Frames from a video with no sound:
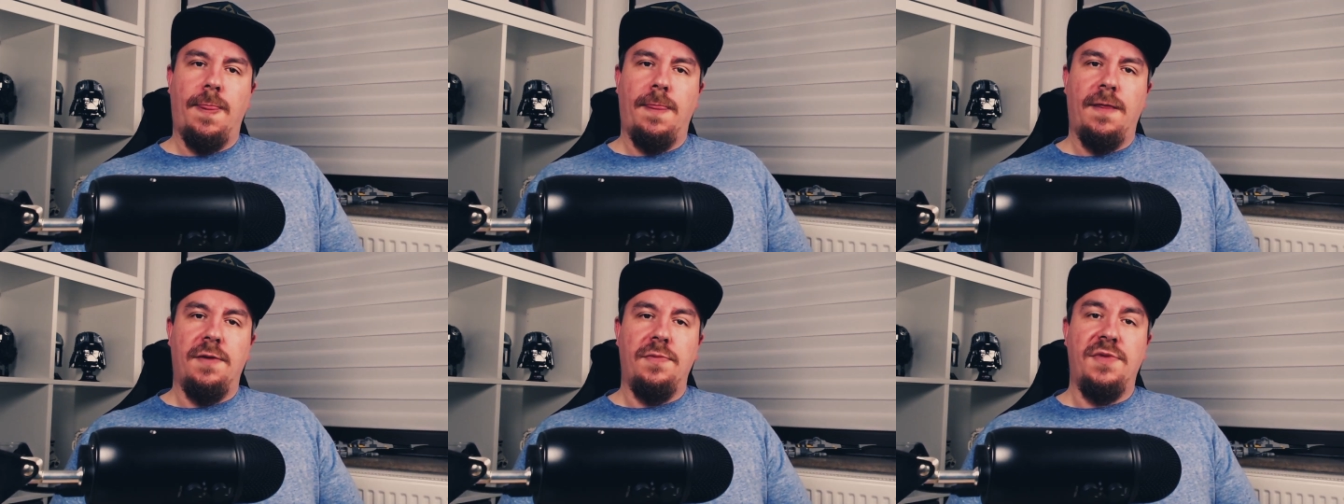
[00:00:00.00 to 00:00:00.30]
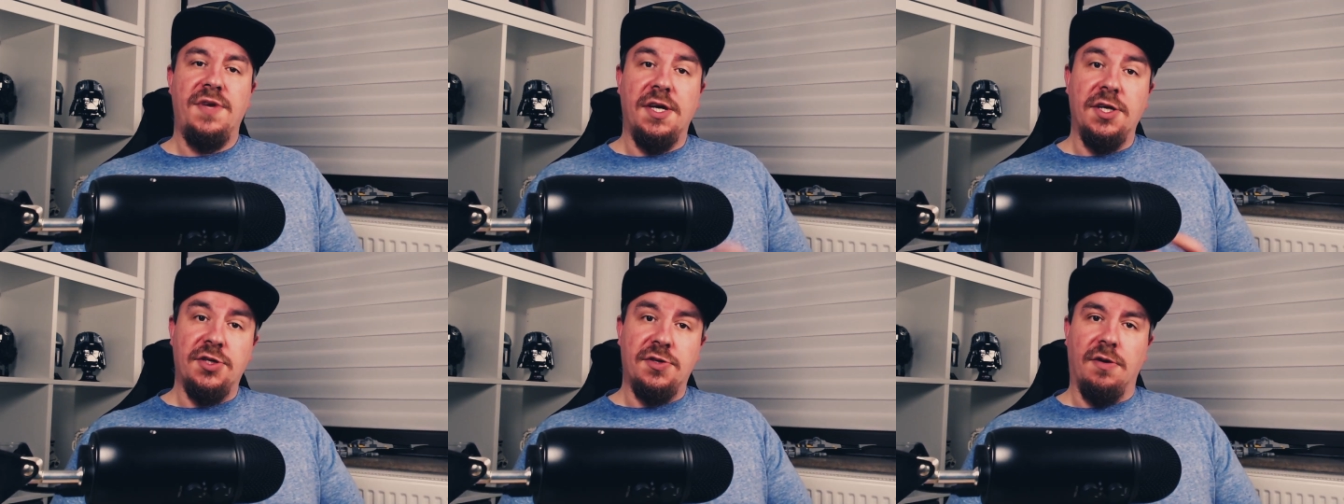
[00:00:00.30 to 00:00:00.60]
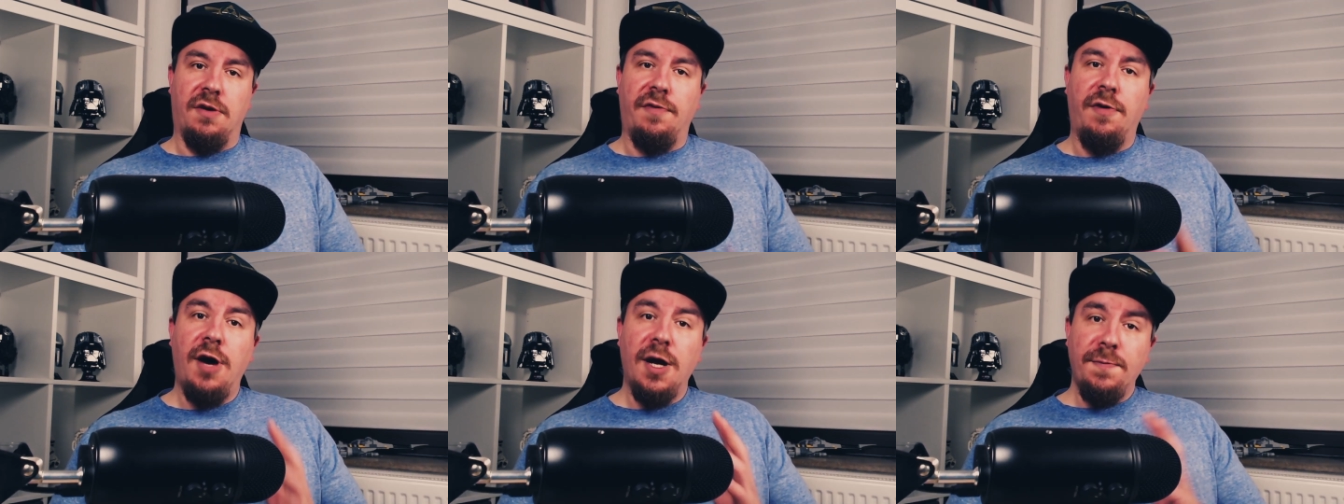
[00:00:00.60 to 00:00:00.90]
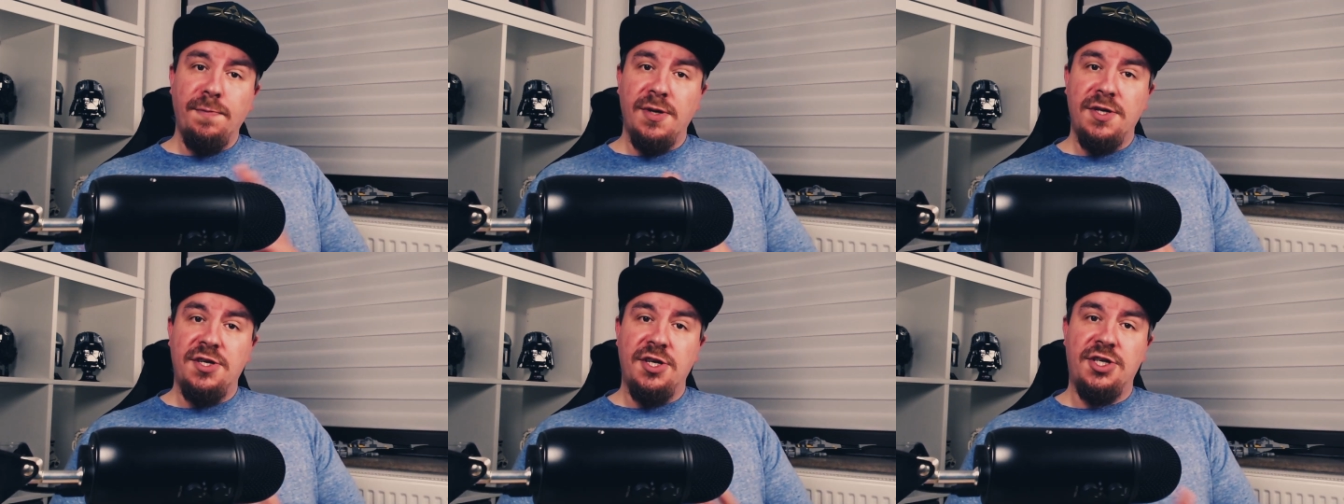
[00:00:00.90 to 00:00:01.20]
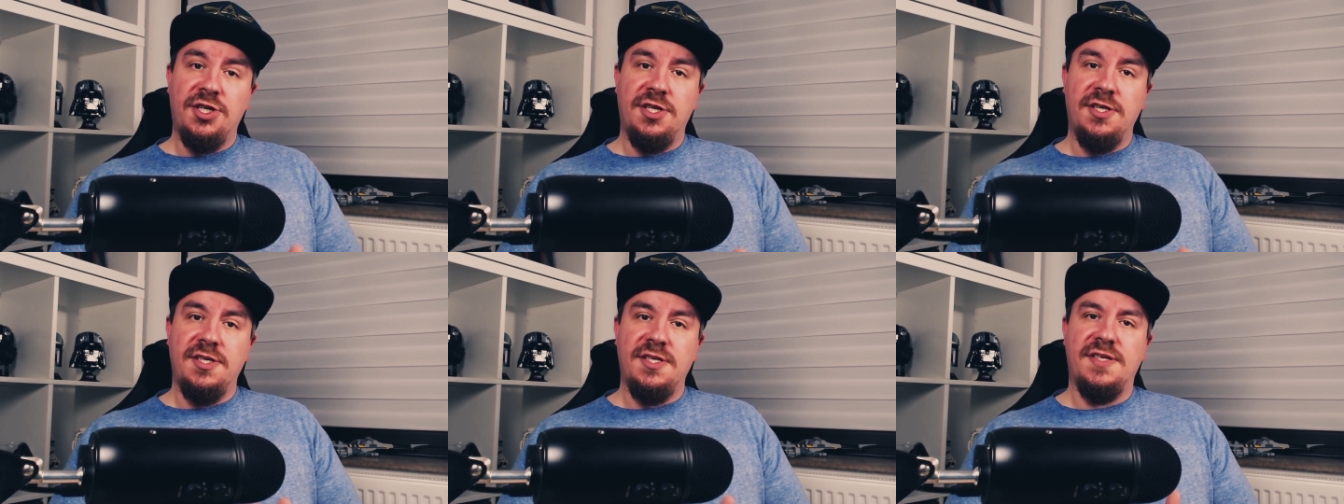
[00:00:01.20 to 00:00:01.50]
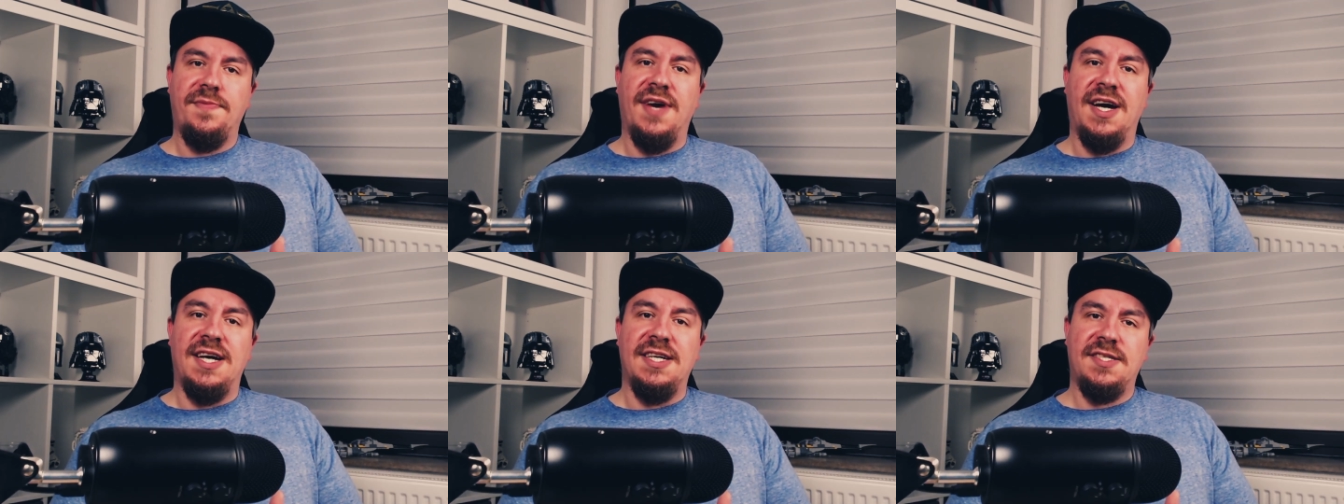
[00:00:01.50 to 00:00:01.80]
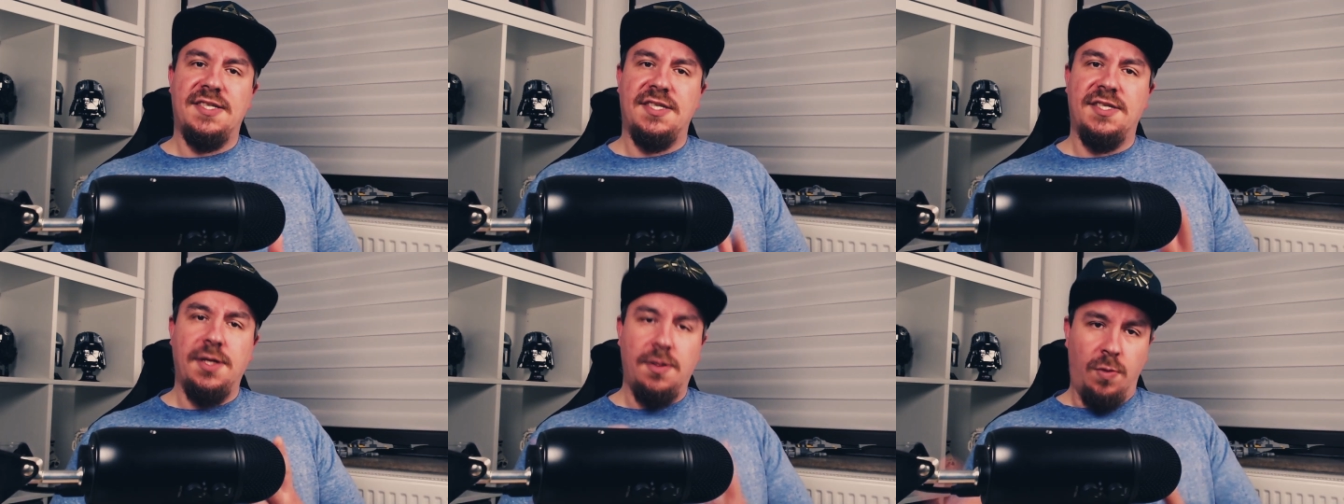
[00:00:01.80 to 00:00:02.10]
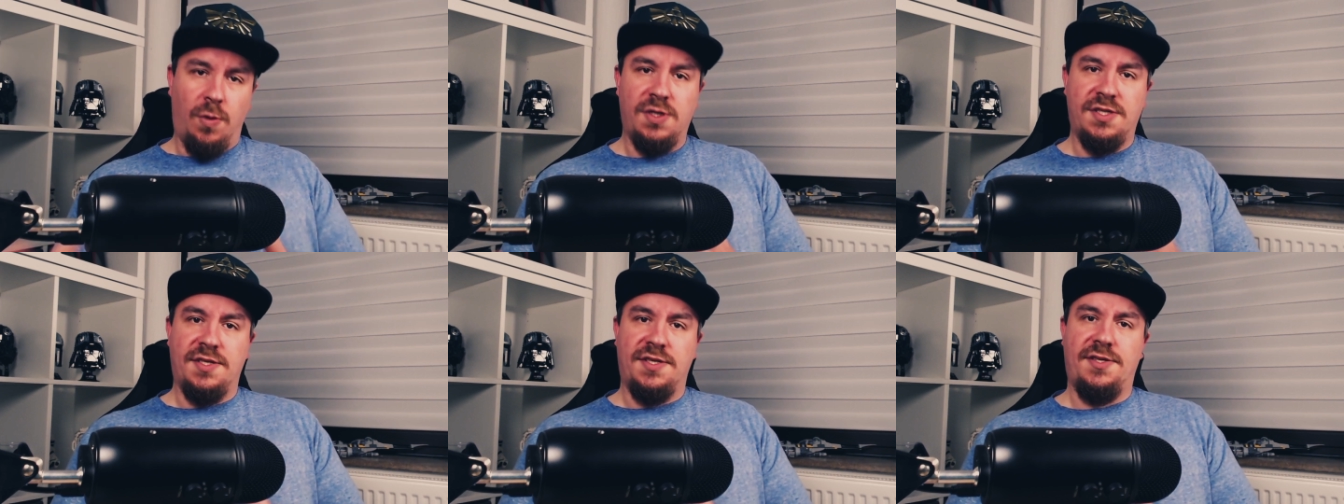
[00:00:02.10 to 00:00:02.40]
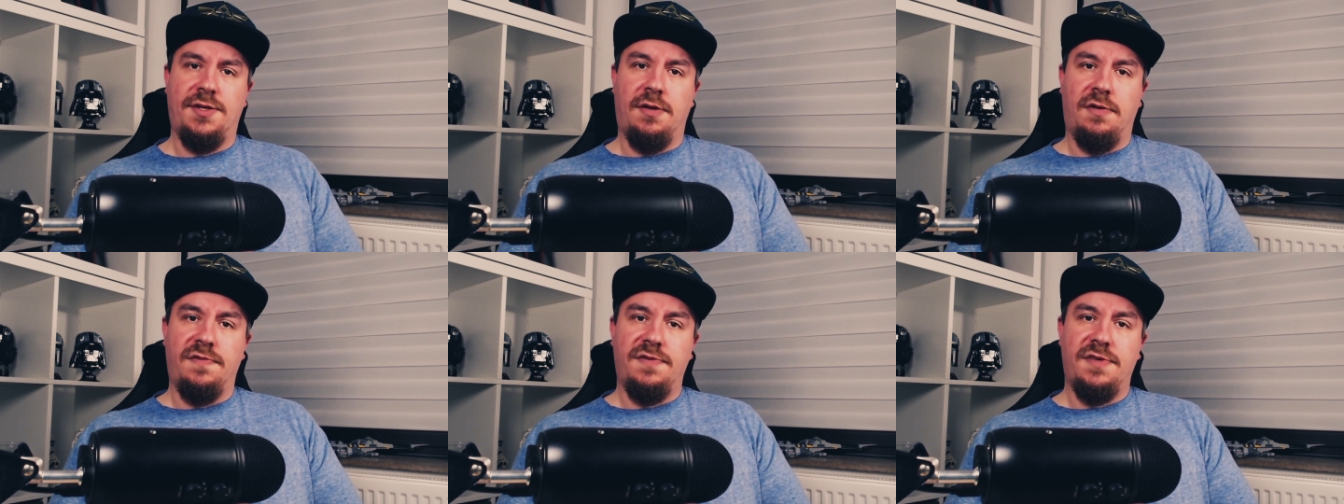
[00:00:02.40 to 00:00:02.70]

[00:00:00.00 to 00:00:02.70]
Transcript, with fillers: The issue of hot partitions thus still wasn't solved.